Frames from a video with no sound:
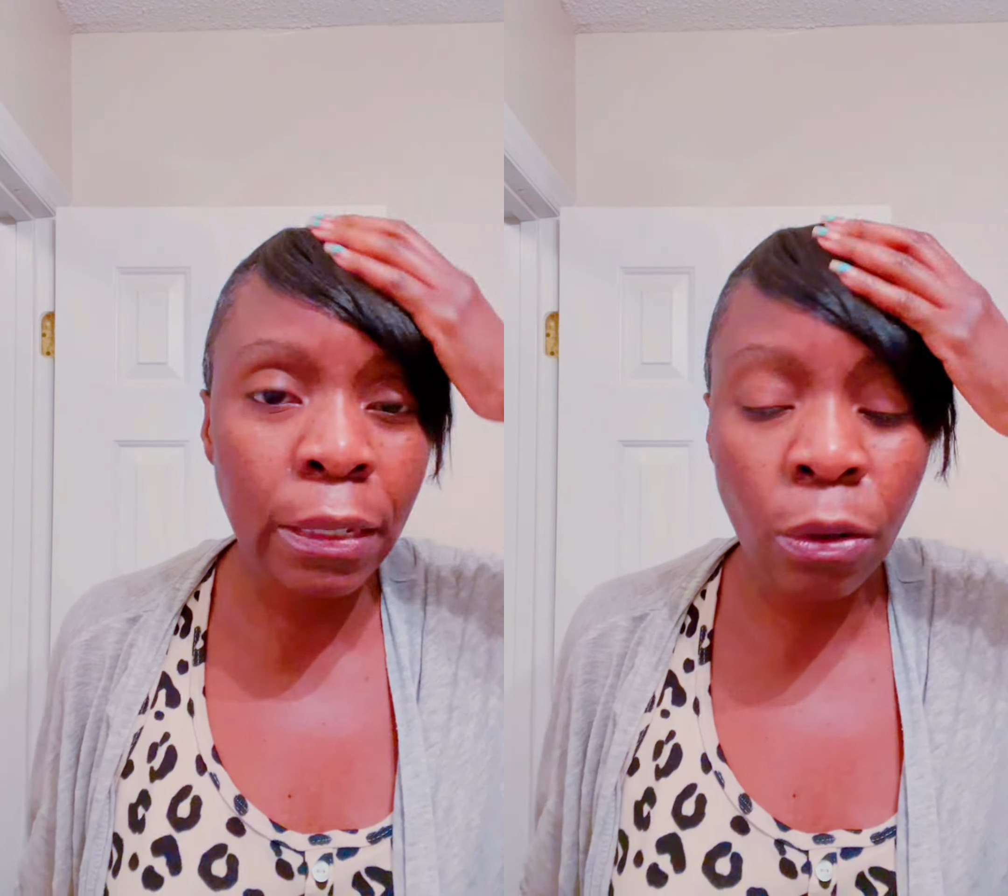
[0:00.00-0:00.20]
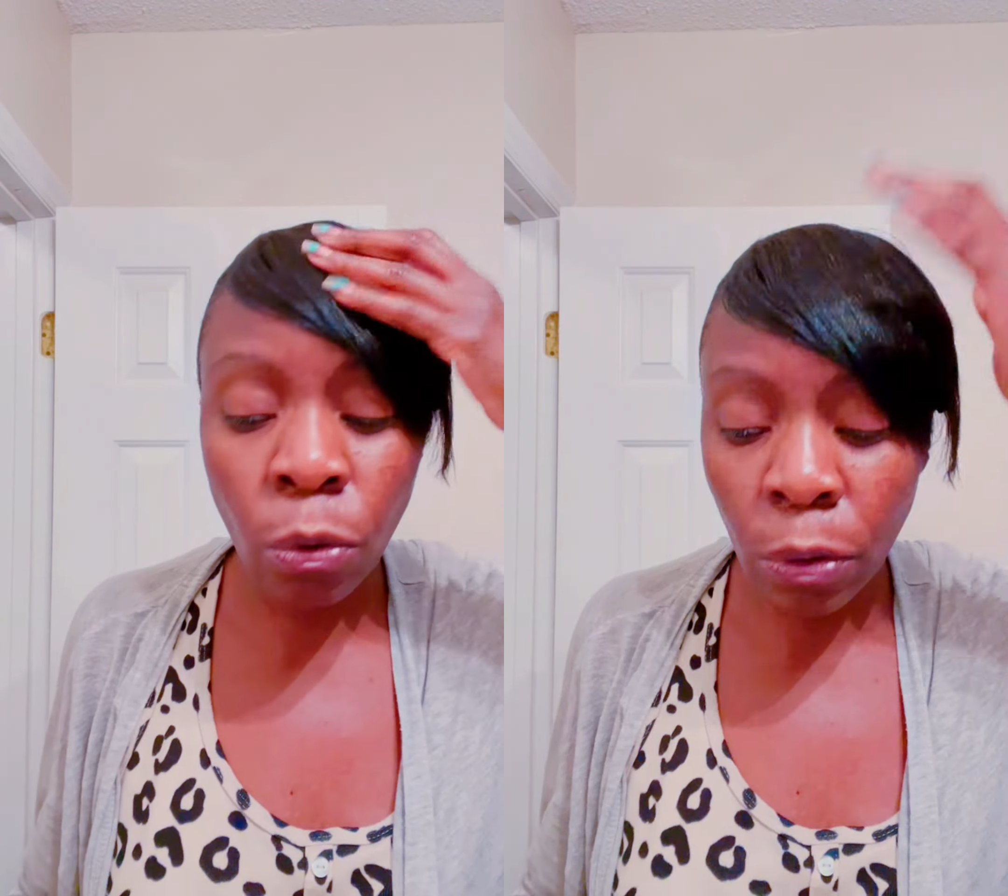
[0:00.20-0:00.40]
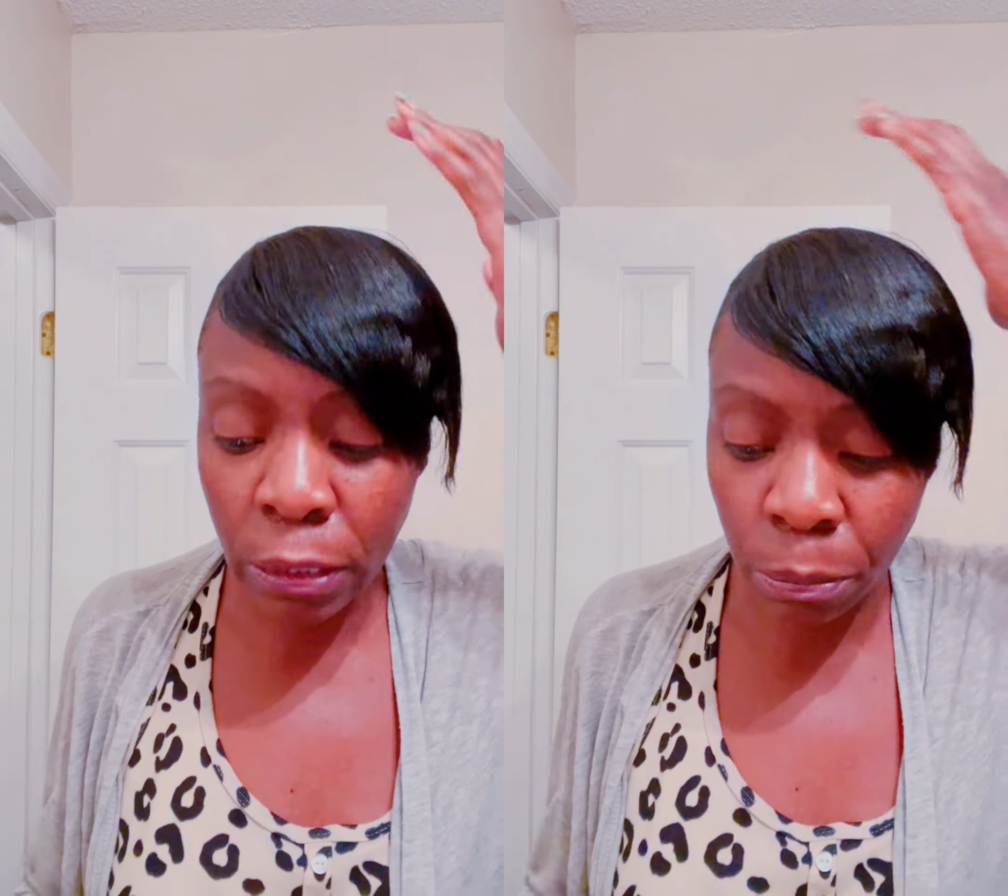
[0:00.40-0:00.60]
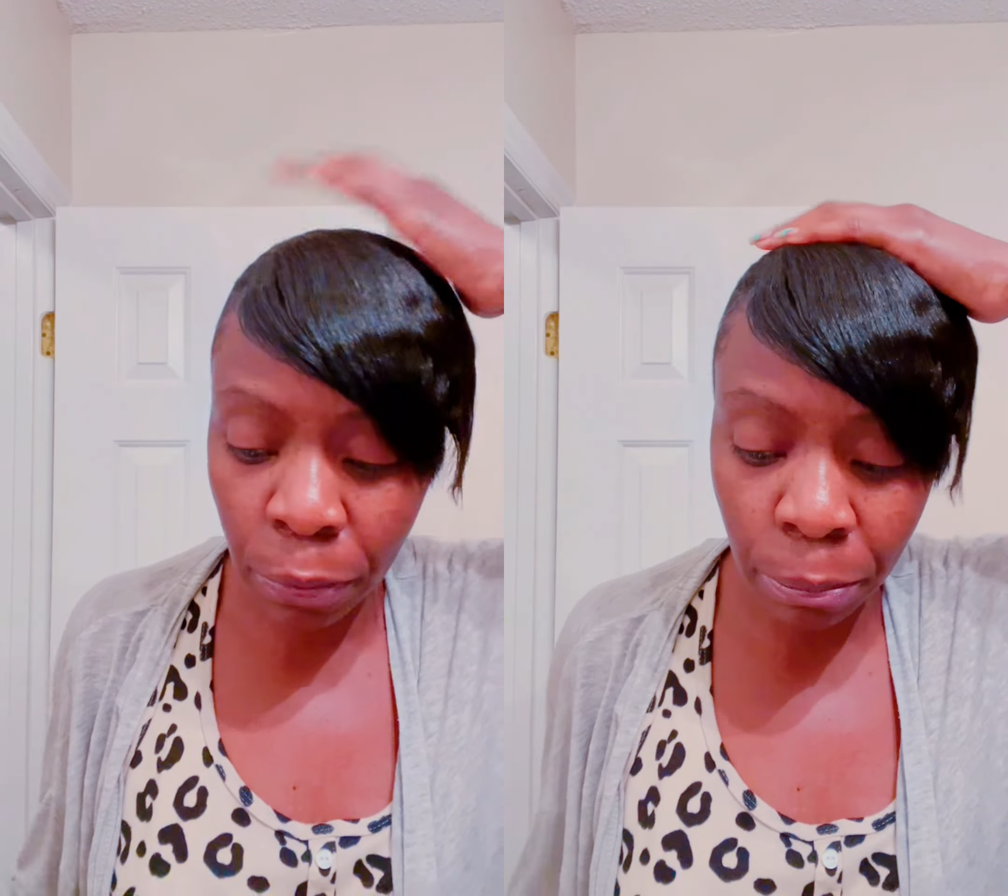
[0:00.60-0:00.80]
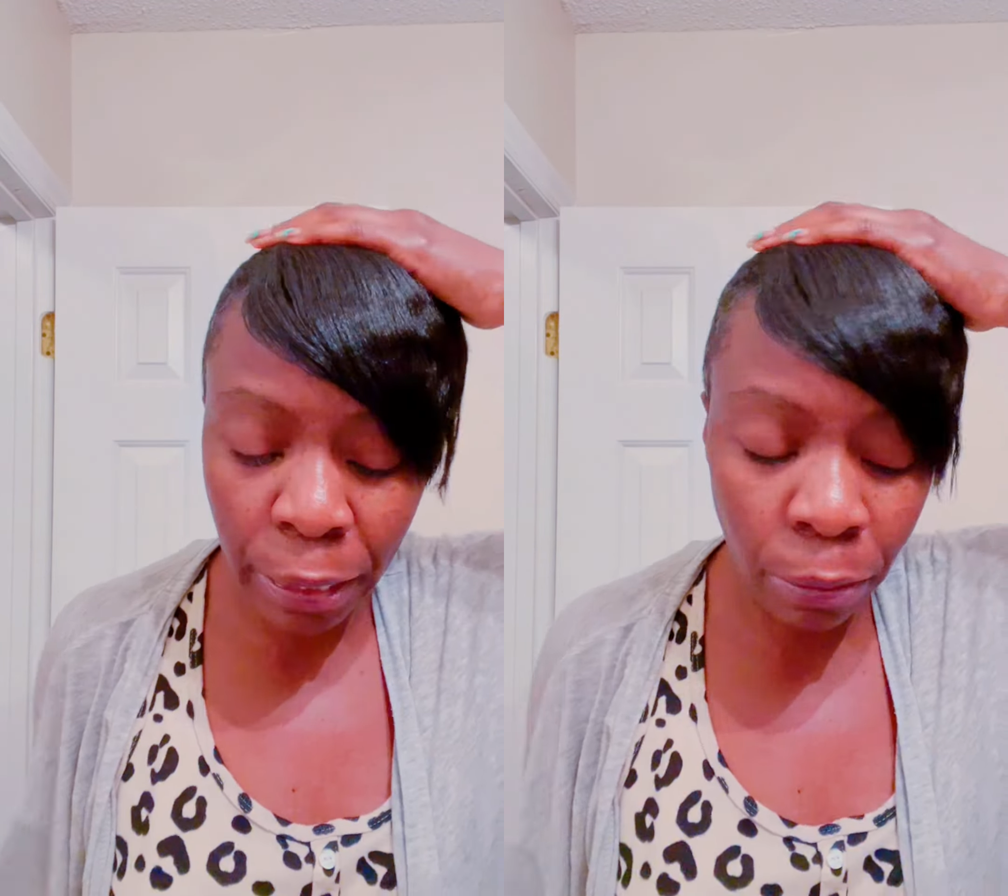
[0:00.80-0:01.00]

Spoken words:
Of course, put me